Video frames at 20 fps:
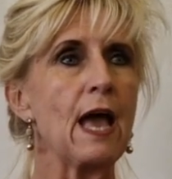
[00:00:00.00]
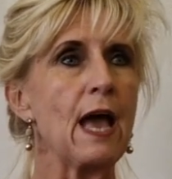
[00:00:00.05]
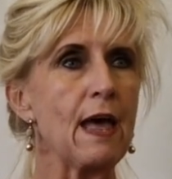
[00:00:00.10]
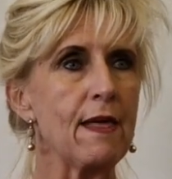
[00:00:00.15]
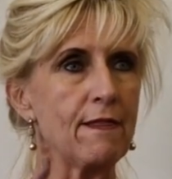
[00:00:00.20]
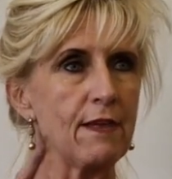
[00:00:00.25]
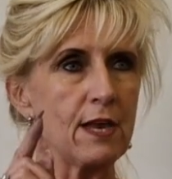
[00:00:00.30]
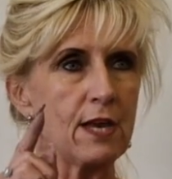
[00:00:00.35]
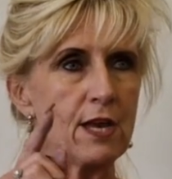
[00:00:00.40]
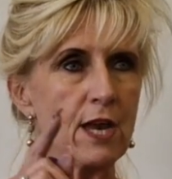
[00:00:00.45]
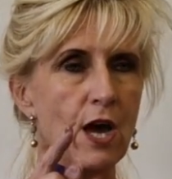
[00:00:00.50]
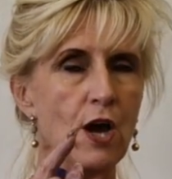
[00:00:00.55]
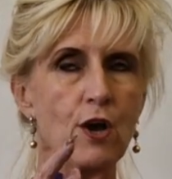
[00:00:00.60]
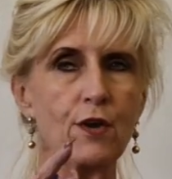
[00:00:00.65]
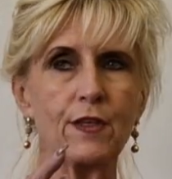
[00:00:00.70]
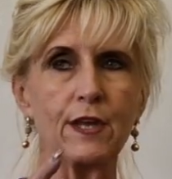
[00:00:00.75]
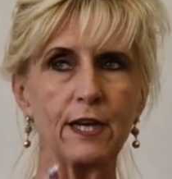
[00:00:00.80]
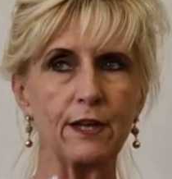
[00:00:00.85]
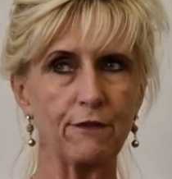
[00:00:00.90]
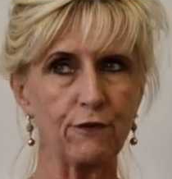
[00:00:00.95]
And then know
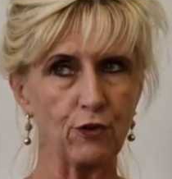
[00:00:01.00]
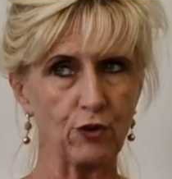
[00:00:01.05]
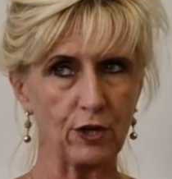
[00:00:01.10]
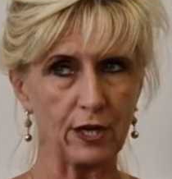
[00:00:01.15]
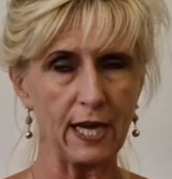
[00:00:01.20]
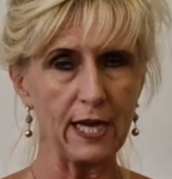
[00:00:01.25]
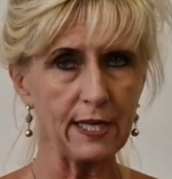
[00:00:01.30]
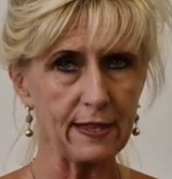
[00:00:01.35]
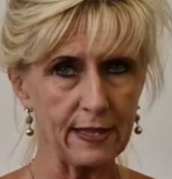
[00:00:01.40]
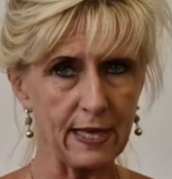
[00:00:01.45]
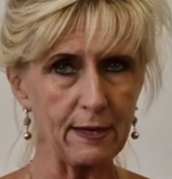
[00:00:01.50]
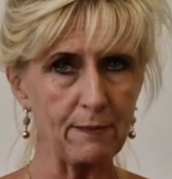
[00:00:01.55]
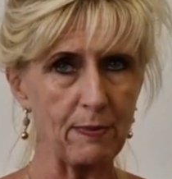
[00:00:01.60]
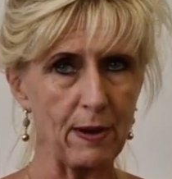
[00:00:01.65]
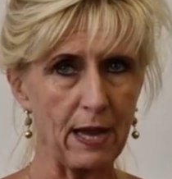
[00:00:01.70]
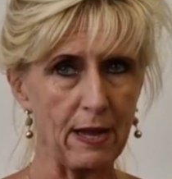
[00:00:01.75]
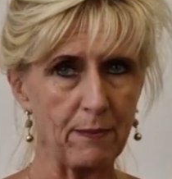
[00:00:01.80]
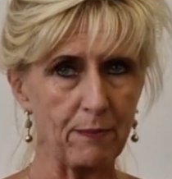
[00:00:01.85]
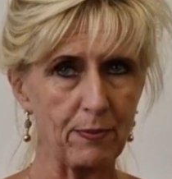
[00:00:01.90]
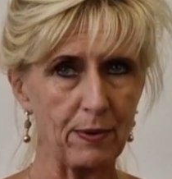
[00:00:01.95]
that if you get that
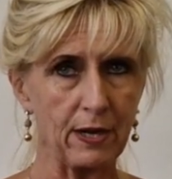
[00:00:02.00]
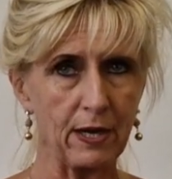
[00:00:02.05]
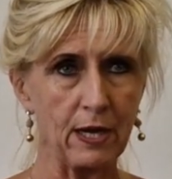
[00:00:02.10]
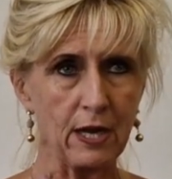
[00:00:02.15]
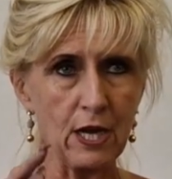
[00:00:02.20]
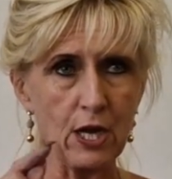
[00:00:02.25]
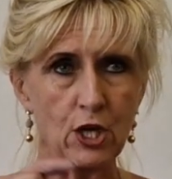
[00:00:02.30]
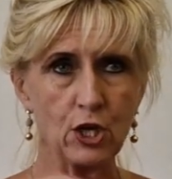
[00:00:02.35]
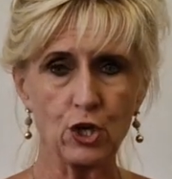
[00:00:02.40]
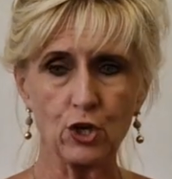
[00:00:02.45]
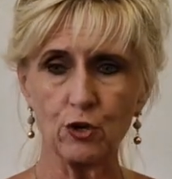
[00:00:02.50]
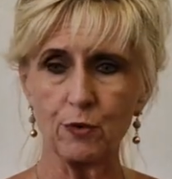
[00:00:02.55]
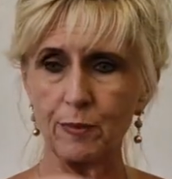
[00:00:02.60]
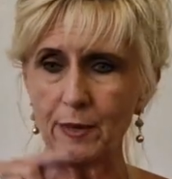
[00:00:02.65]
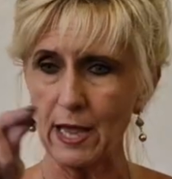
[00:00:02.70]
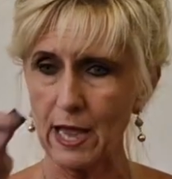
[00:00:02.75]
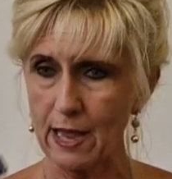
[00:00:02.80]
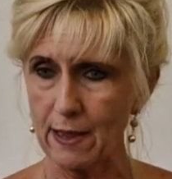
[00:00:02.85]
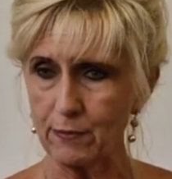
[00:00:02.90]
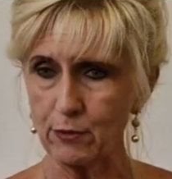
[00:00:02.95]
paper, you'll
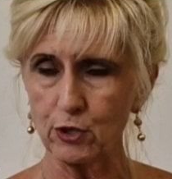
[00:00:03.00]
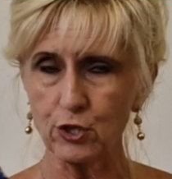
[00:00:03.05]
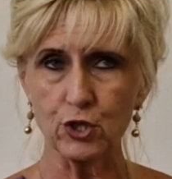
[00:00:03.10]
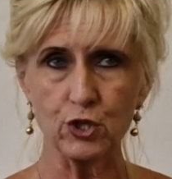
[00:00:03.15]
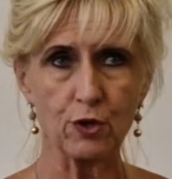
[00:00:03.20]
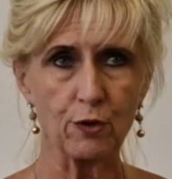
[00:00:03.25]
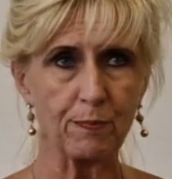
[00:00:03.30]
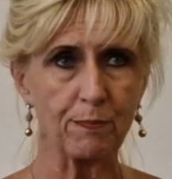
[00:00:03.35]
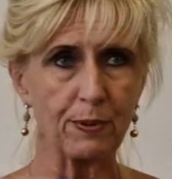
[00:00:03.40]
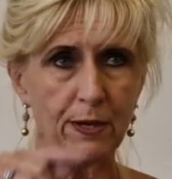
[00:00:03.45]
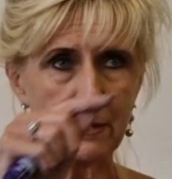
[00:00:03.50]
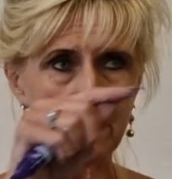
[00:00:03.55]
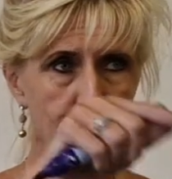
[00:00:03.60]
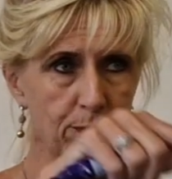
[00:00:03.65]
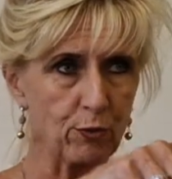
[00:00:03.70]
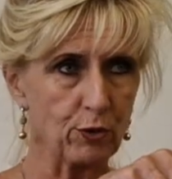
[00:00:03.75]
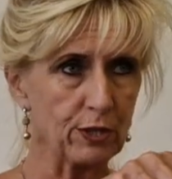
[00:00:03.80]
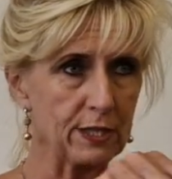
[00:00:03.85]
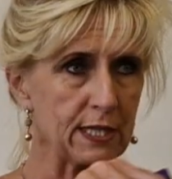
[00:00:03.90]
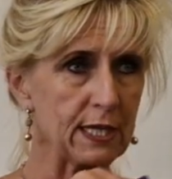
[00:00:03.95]
be able to
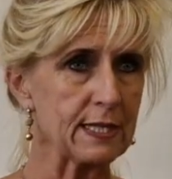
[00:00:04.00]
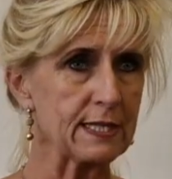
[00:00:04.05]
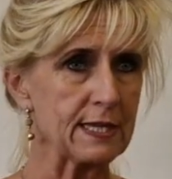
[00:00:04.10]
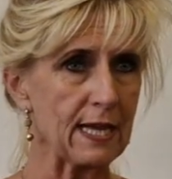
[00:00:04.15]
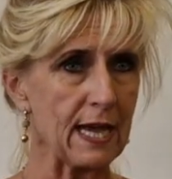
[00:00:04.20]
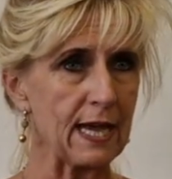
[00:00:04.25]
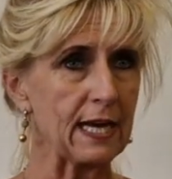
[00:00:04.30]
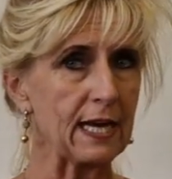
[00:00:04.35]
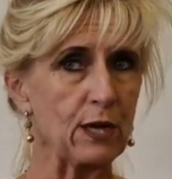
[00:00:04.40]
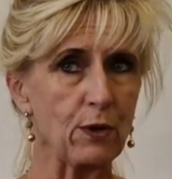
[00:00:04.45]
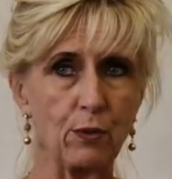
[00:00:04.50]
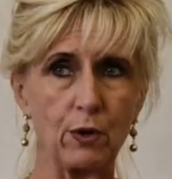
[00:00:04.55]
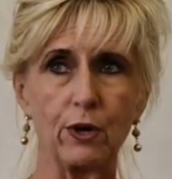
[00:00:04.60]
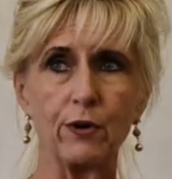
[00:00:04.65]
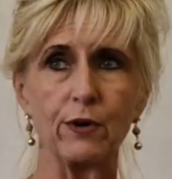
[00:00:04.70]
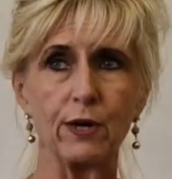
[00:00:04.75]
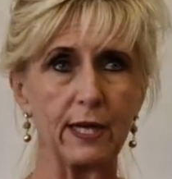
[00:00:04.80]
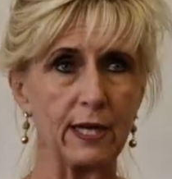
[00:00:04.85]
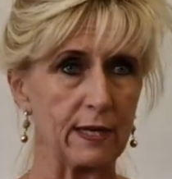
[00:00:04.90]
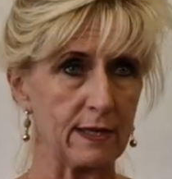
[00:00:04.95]
pinpoint exactly where
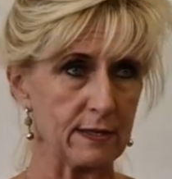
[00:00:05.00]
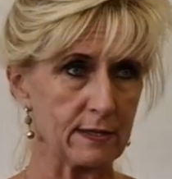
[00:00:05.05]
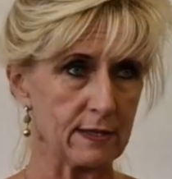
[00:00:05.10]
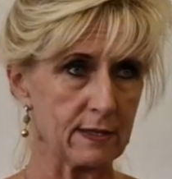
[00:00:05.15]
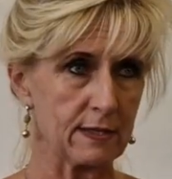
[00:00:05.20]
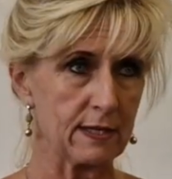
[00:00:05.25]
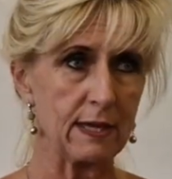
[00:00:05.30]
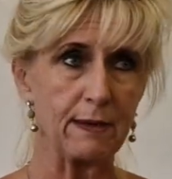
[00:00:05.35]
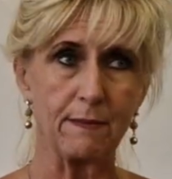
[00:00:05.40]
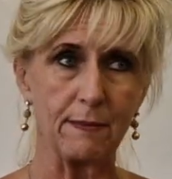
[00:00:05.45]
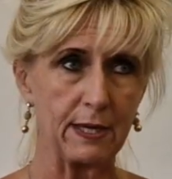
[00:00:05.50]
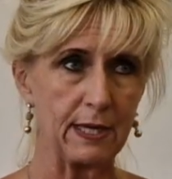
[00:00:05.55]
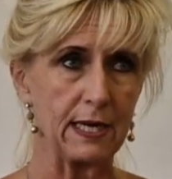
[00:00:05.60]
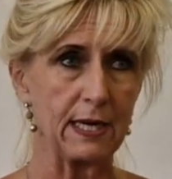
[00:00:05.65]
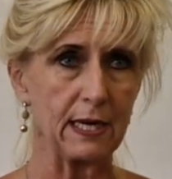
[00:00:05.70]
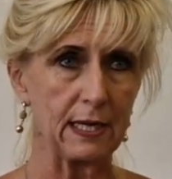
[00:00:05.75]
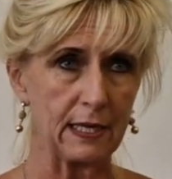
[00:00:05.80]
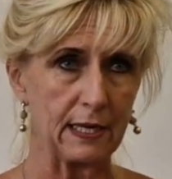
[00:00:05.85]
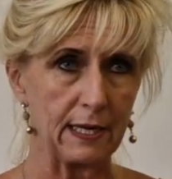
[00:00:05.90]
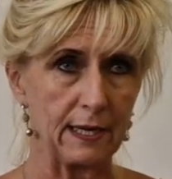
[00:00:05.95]
it is
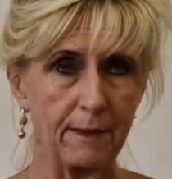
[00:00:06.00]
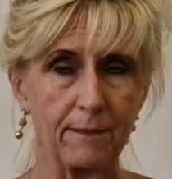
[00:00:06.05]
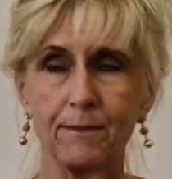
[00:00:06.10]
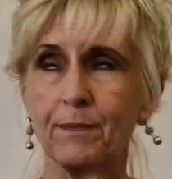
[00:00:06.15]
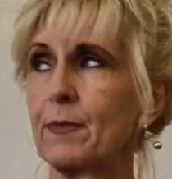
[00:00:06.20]
immediately.